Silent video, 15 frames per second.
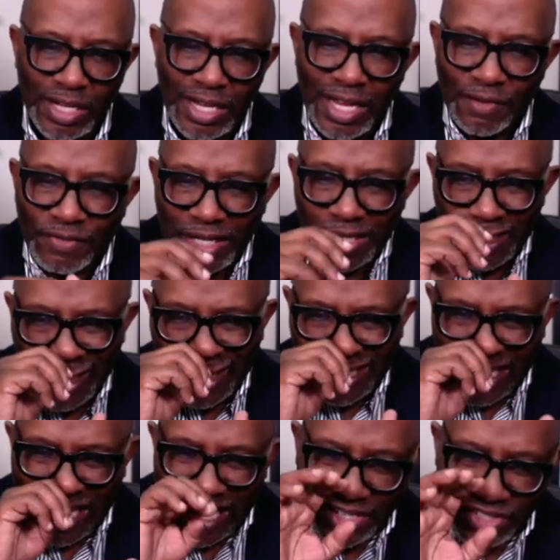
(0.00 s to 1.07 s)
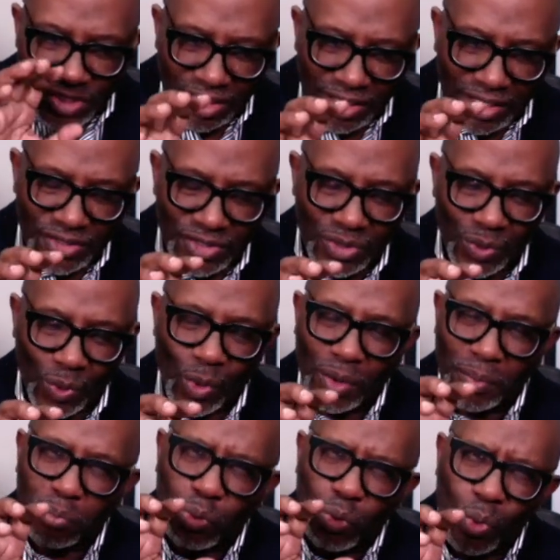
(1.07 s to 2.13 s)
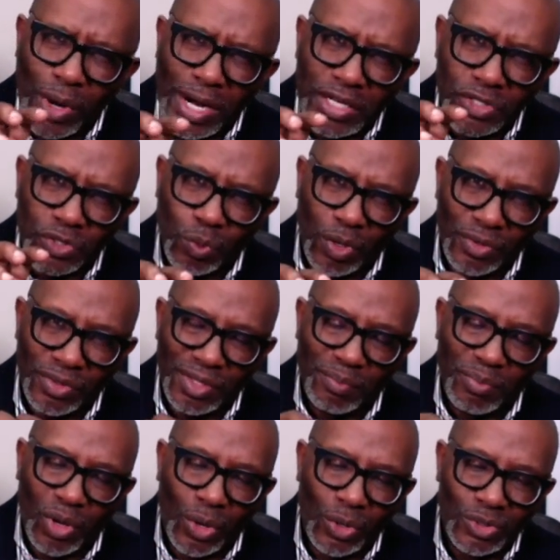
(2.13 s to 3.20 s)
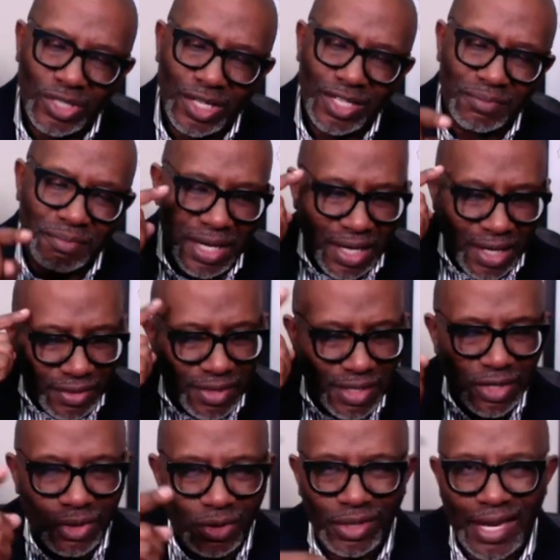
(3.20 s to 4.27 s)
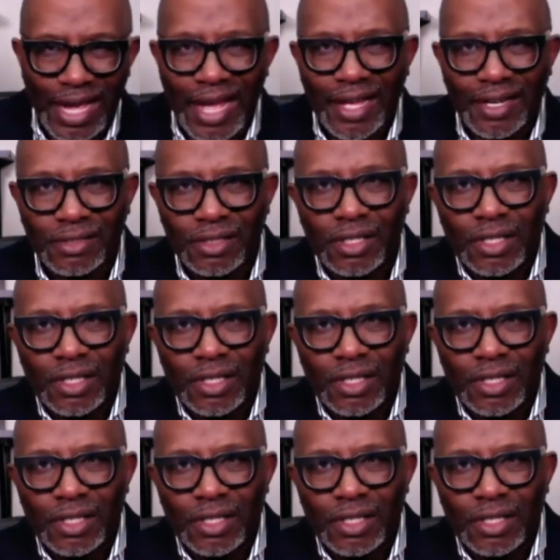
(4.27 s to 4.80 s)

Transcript: If anything is excellent or praiseworthy, Paul says, man, think on that.